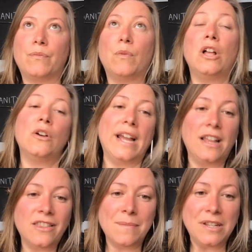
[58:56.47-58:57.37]

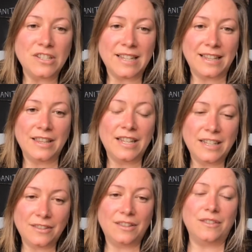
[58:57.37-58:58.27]
Let me just
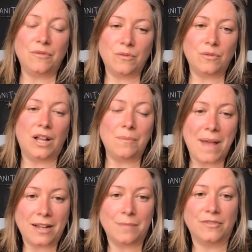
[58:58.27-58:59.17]
say, I'll
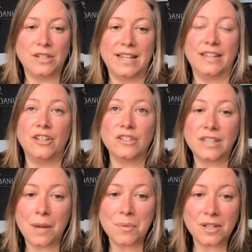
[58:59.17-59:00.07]
back up for a second. There's a
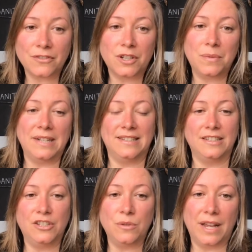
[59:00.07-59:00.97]
couple of good ways
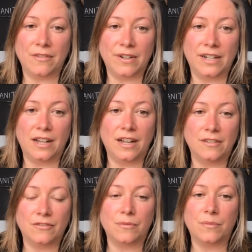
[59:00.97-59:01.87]
to get rid
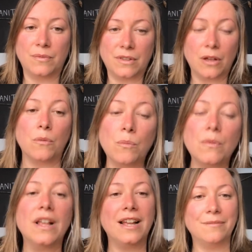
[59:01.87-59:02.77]
of...
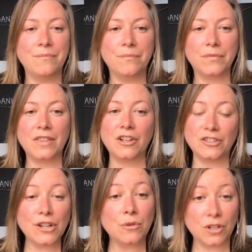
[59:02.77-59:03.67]
there's
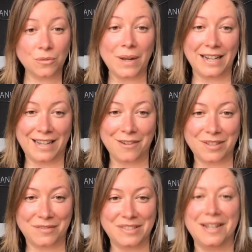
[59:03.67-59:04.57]
no good way to get
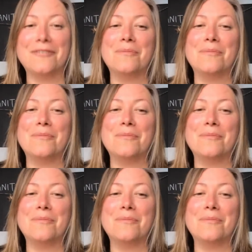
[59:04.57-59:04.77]
rid of stuff,